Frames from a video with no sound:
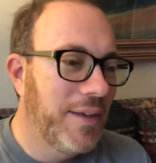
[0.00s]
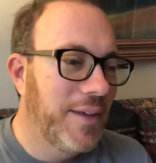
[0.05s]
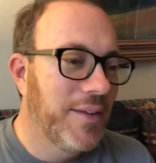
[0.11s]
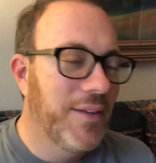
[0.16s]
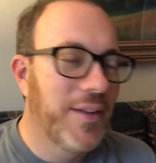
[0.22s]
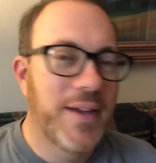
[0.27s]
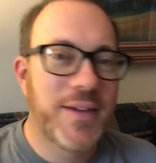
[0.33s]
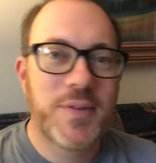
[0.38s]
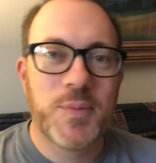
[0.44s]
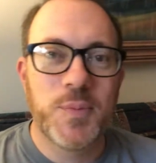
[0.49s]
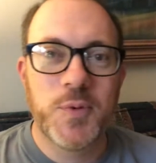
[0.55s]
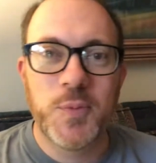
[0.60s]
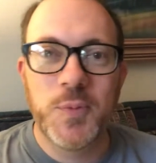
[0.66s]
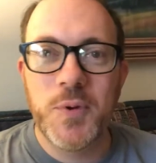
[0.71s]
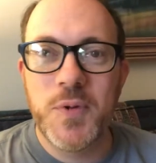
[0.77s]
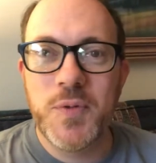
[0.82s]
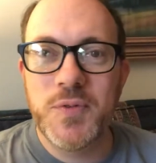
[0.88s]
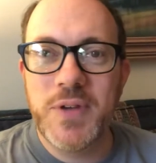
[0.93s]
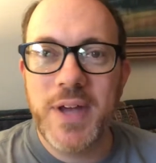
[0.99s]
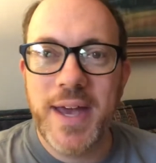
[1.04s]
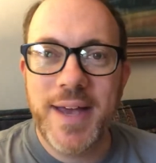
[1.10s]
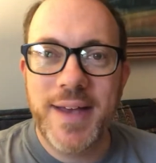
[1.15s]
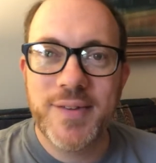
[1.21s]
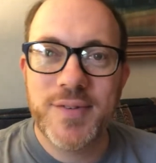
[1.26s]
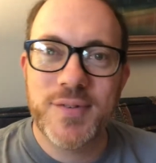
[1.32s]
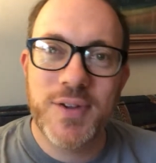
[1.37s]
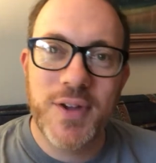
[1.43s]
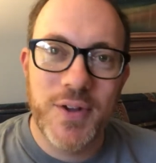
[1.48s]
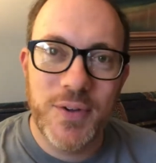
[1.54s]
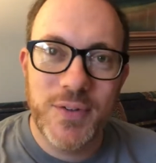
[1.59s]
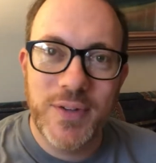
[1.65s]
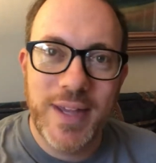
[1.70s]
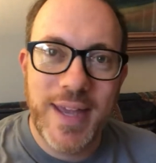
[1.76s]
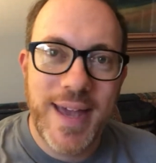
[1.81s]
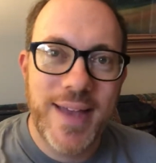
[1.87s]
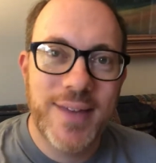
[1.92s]
like some smooth jazz and cut on
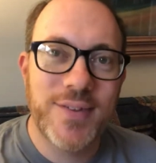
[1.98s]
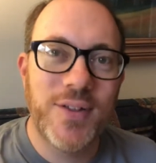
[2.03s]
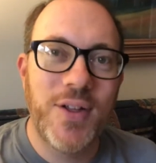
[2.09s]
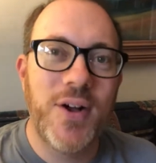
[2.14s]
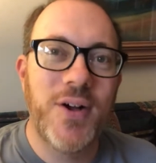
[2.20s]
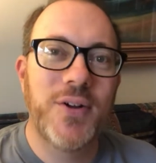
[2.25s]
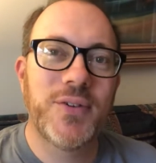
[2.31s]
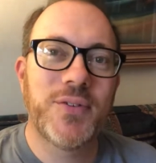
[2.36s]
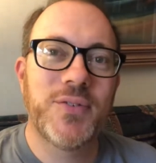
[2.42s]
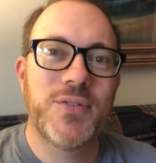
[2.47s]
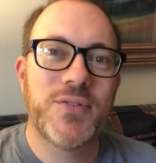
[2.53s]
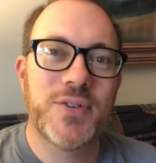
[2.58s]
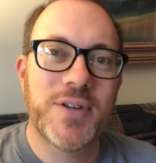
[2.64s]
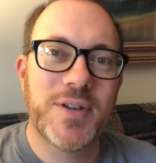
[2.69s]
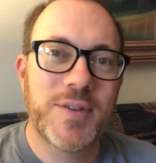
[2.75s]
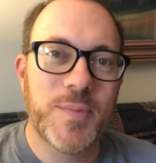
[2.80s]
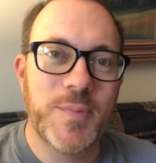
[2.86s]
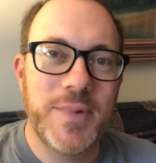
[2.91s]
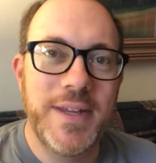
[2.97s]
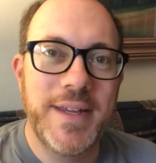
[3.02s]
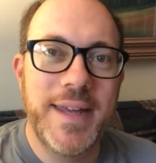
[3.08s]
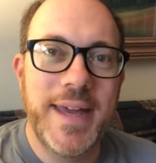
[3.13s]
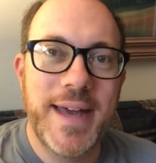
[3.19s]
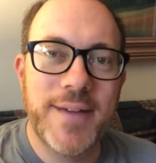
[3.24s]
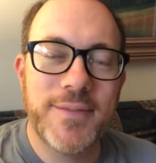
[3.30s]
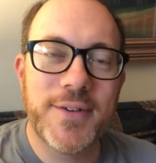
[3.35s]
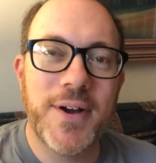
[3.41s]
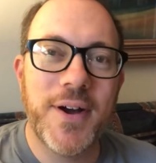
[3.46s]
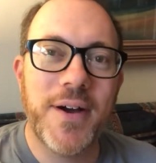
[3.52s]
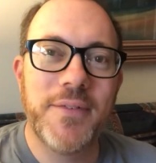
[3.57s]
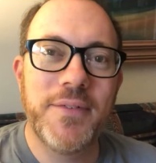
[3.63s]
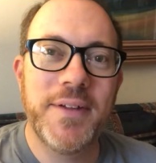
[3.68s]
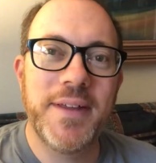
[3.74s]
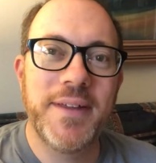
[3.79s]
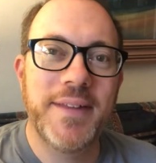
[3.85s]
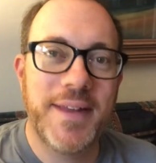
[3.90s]
the gas logs and drink some decaf
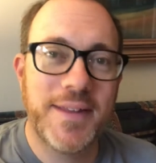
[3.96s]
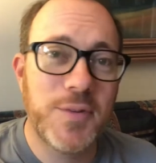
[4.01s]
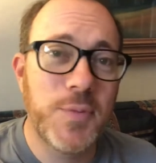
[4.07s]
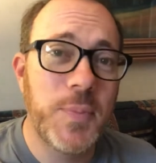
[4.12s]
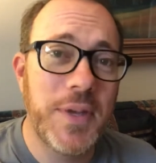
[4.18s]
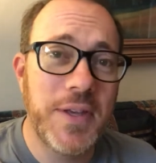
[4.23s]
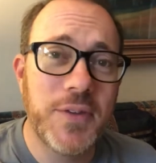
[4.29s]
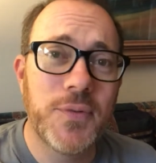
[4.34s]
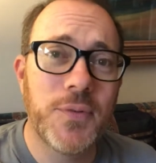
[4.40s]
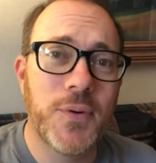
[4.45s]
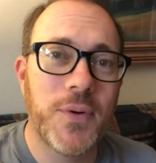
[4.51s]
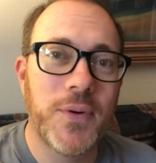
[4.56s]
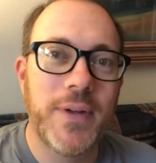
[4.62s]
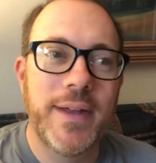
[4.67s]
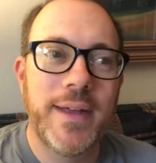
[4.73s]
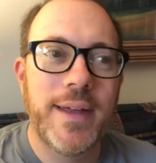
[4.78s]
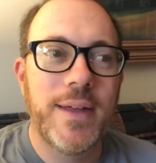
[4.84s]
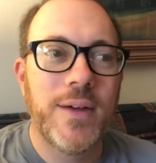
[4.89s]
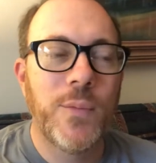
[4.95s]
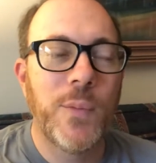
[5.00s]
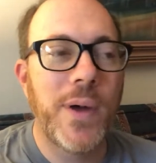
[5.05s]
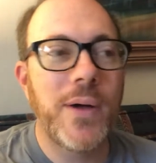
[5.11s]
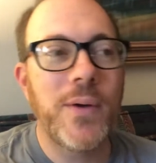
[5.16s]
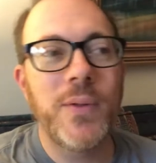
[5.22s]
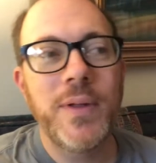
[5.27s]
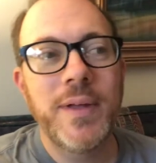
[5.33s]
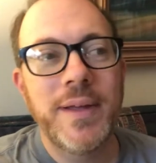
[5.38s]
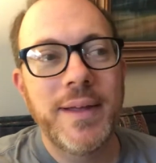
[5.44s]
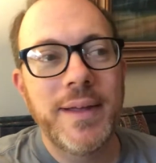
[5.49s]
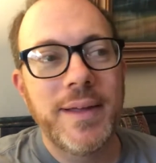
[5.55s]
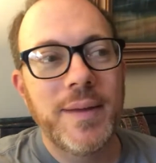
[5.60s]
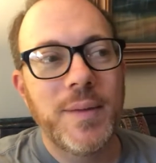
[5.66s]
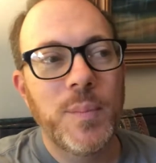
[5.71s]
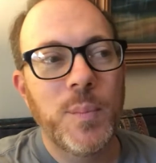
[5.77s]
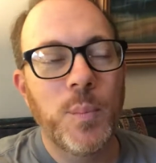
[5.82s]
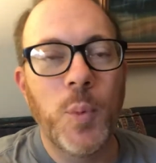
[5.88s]
coffee. That's peaceful. Well,
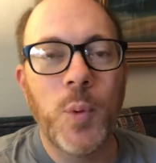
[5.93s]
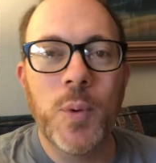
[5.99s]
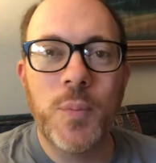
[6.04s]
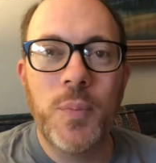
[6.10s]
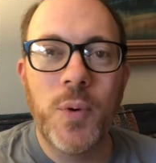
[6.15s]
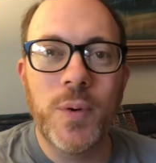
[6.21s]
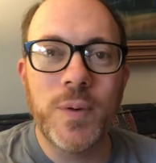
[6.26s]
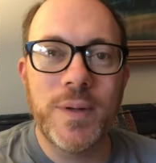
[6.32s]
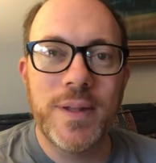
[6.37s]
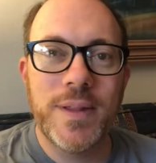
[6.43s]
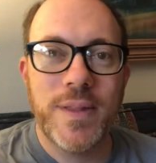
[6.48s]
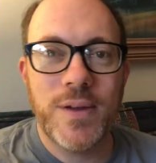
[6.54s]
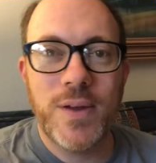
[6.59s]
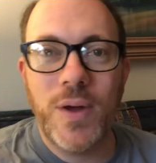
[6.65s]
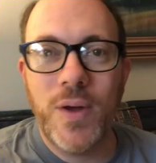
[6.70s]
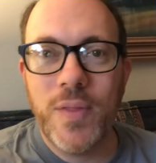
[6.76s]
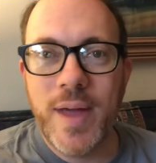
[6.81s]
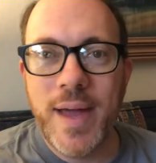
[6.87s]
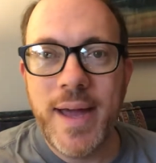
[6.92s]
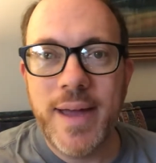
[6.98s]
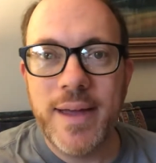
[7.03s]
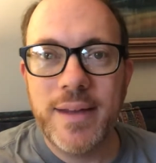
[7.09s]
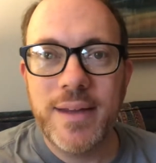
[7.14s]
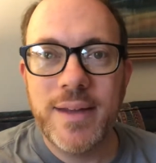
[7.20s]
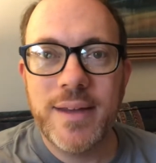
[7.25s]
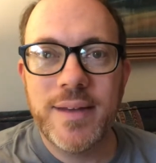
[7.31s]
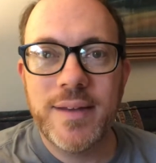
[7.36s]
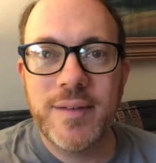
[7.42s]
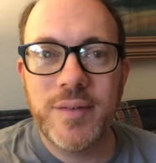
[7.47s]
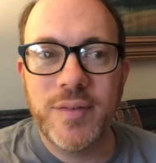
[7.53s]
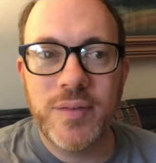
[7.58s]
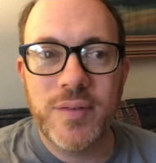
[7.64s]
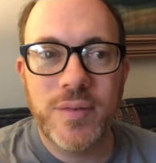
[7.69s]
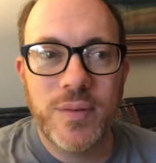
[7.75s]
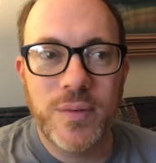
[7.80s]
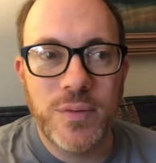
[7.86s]
more importantly than all that is
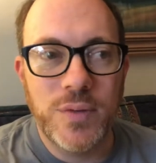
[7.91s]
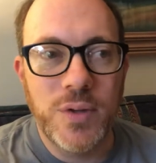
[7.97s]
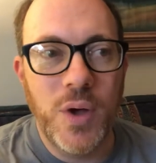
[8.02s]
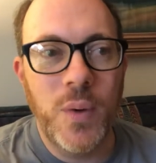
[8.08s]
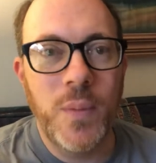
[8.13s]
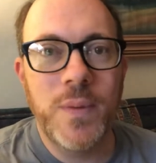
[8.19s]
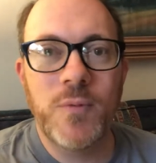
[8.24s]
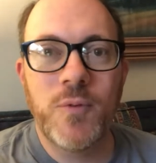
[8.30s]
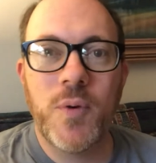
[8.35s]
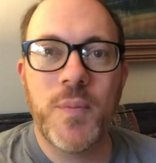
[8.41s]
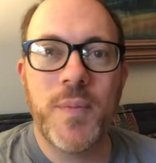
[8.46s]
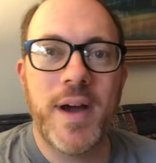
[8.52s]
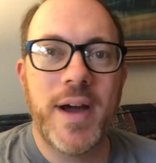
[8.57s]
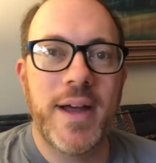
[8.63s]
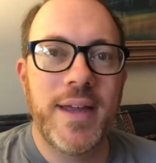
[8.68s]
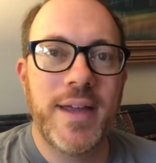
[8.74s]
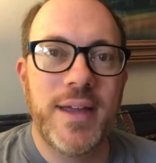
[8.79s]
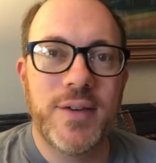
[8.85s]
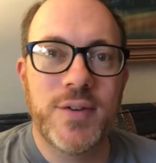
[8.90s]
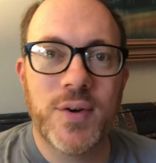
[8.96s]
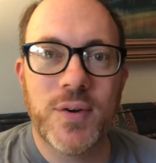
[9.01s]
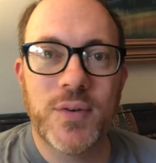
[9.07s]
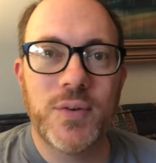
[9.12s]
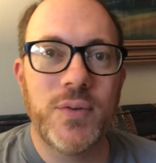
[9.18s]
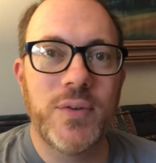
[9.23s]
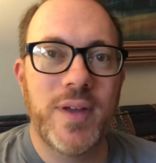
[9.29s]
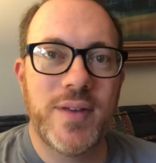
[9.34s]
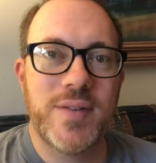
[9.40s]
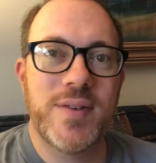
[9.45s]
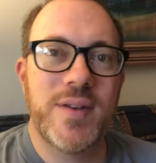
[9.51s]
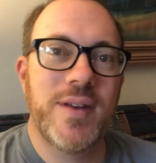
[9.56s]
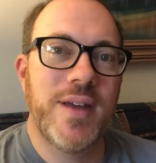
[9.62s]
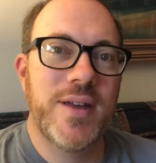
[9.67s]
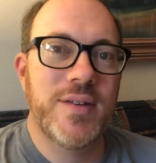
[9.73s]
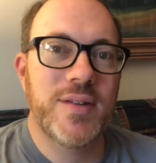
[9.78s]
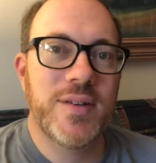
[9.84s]
knowing where my eternal
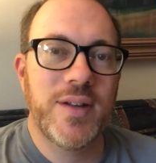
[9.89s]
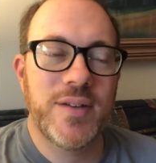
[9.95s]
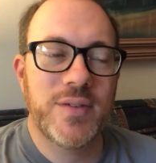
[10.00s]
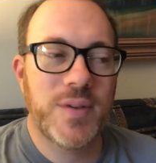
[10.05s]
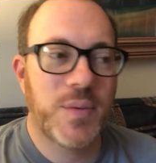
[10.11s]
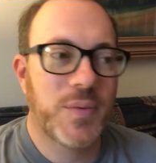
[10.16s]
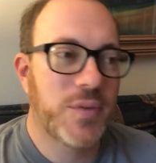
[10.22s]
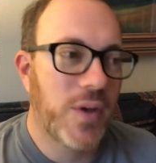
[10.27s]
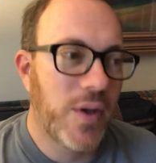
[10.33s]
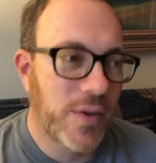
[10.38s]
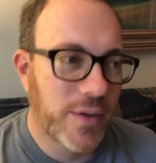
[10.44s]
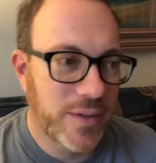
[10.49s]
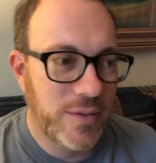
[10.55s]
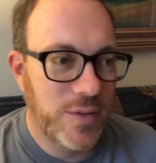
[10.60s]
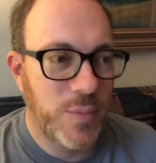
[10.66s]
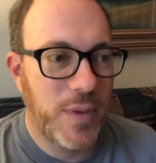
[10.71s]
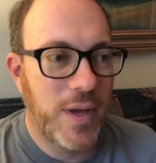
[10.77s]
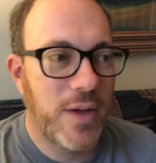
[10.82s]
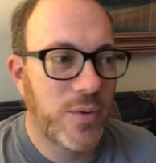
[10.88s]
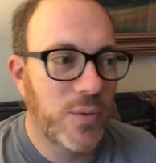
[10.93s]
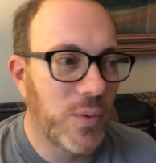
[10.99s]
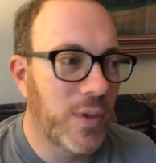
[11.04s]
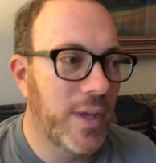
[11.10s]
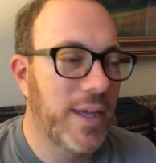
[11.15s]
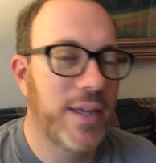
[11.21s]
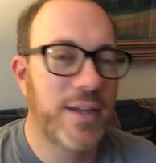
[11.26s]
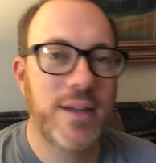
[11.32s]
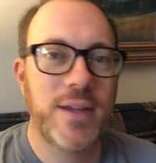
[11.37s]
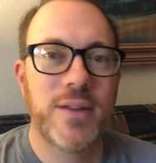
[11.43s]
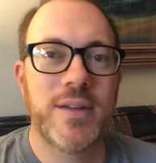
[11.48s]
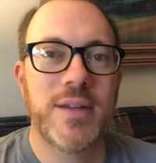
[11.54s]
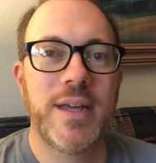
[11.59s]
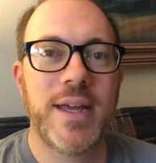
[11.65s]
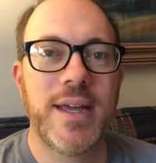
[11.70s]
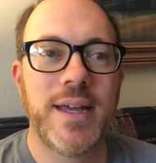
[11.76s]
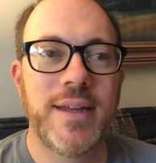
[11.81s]
destination is. I was talking to my Uncle Ken the other
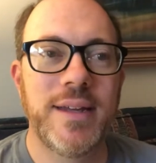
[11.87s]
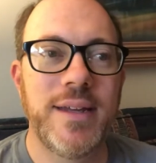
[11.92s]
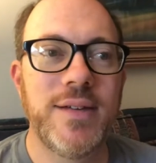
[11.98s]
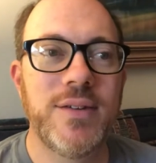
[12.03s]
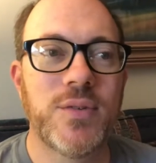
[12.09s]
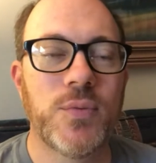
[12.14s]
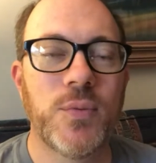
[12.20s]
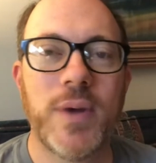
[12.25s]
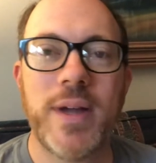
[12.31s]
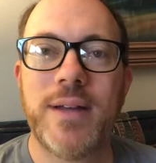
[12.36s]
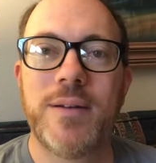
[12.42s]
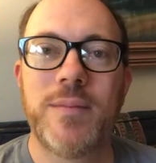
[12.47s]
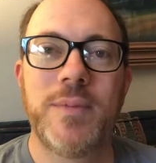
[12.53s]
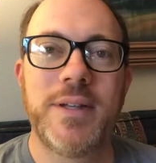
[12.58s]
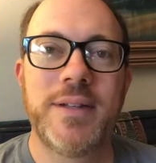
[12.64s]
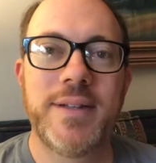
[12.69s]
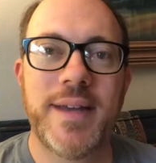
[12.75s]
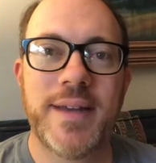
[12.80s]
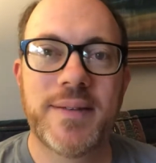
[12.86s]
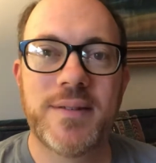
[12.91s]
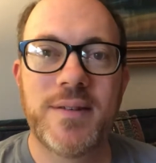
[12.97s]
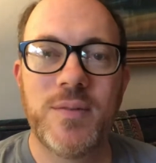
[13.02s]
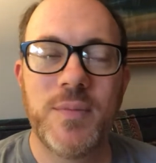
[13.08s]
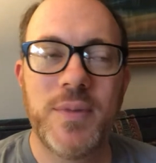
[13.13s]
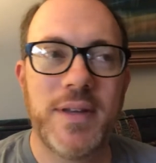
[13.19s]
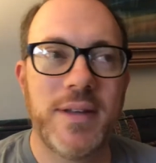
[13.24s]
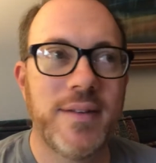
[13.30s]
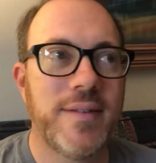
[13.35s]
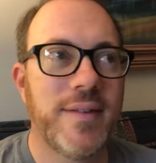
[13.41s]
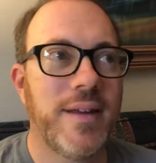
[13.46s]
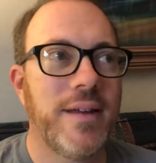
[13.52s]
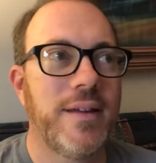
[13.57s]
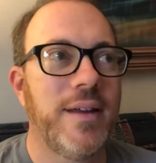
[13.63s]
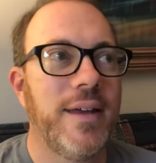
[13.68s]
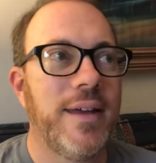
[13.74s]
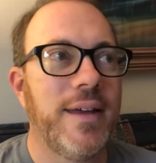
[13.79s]
day, and he just randomly texted me and said,